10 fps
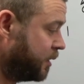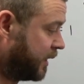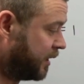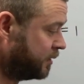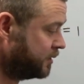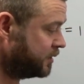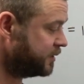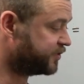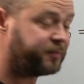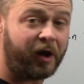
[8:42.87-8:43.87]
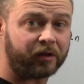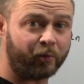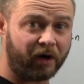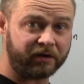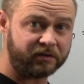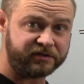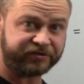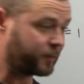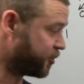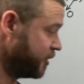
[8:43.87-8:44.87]
Well, the smaller one
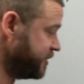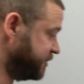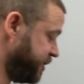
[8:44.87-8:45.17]
just approaches